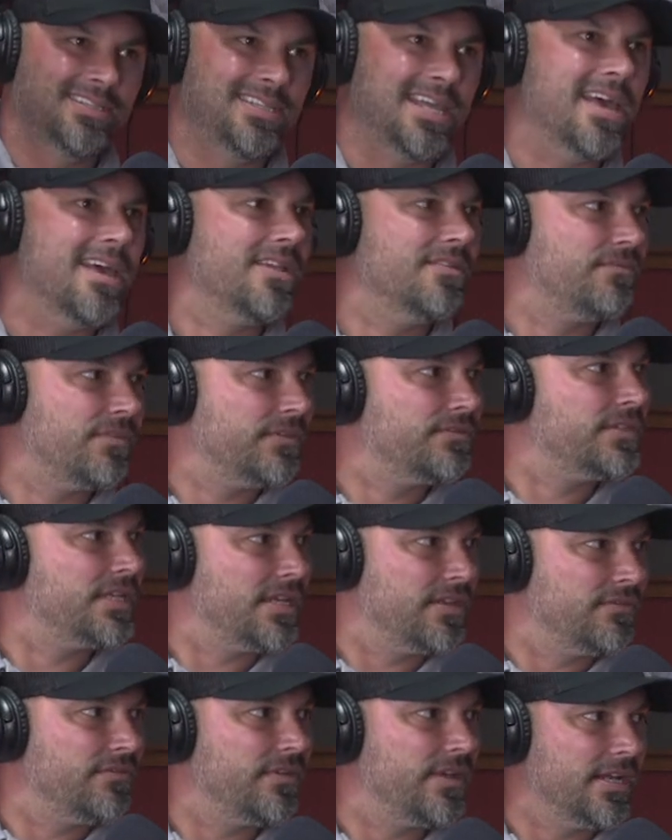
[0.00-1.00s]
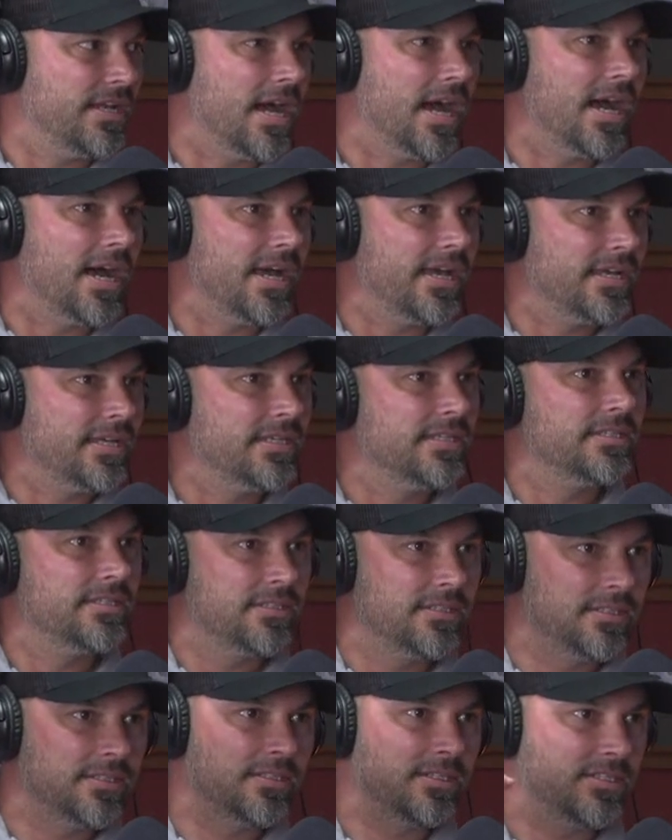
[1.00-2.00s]
10, 15 feet high,
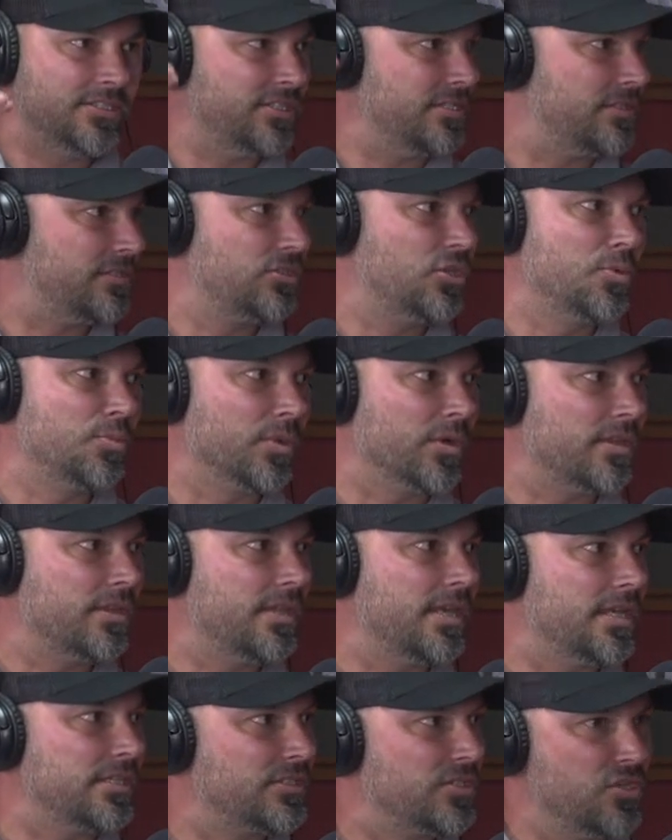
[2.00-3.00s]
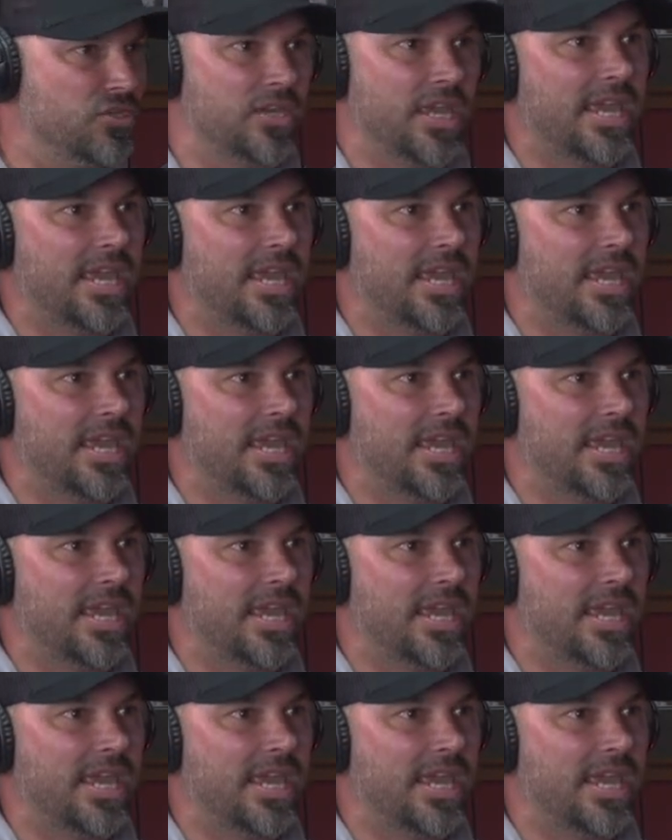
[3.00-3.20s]
and just super thick, so you